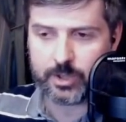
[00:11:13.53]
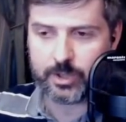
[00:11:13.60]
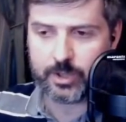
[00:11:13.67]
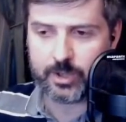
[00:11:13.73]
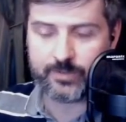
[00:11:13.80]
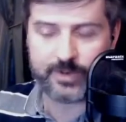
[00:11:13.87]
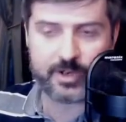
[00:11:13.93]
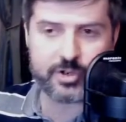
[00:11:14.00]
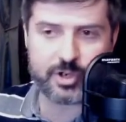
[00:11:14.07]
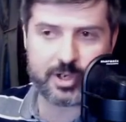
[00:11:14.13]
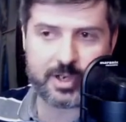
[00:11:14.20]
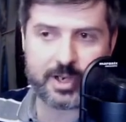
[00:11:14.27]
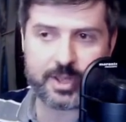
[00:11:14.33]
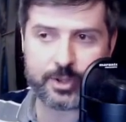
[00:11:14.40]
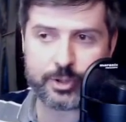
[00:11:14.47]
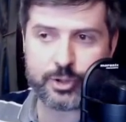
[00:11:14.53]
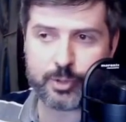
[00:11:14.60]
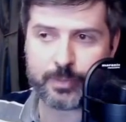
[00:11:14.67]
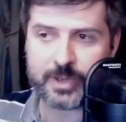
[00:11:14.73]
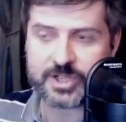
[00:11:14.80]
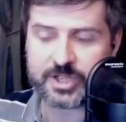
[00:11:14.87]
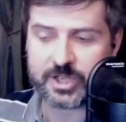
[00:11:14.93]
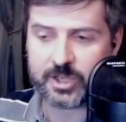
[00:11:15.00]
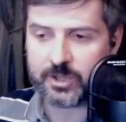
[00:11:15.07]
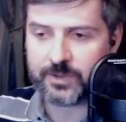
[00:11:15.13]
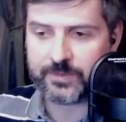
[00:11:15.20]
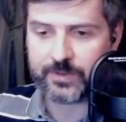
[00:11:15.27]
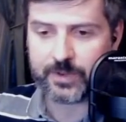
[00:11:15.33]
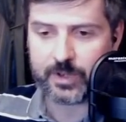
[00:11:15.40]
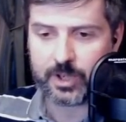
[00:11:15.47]
eventually I thought to
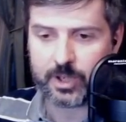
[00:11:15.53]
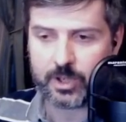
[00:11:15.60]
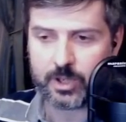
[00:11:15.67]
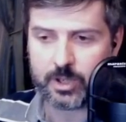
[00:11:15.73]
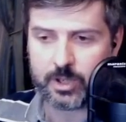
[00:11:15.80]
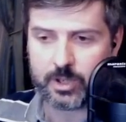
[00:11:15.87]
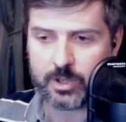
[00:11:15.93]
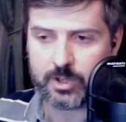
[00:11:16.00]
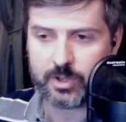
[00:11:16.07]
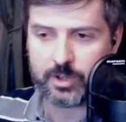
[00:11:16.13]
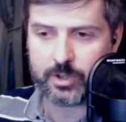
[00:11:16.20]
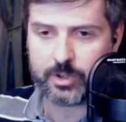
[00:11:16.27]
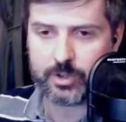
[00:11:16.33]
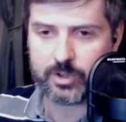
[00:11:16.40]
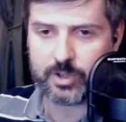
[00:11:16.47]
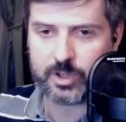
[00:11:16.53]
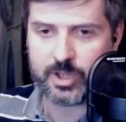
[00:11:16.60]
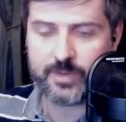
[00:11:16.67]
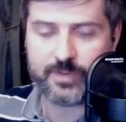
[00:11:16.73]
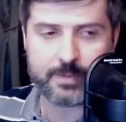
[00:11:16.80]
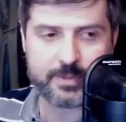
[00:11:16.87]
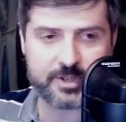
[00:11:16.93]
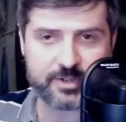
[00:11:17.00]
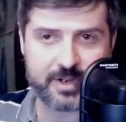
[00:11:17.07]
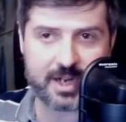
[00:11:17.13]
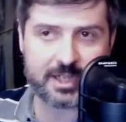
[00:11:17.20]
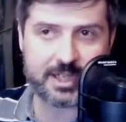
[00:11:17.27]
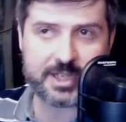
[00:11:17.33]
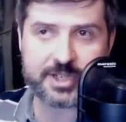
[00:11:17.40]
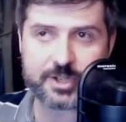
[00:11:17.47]
myself, if I'm
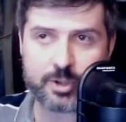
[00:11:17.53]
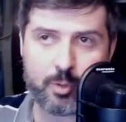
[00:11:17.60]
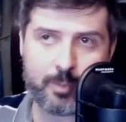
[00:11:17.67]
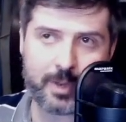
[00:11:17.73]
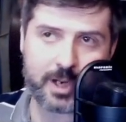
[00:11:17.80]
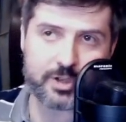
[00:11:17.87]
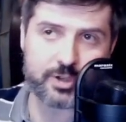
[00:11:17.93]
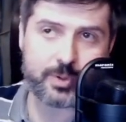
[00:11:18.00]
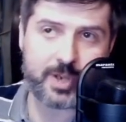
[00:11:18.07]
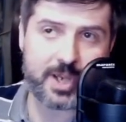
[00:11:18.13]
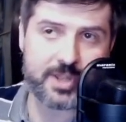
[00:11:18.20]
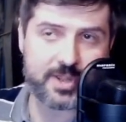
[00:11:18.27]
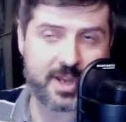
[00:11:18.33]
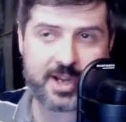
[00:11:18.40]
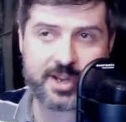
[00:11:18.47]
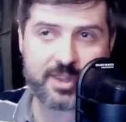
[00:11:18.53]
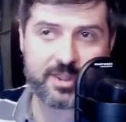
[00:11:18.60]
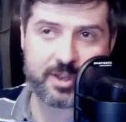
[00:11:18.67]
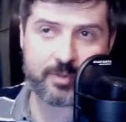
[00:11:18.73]
struggling so much to get anything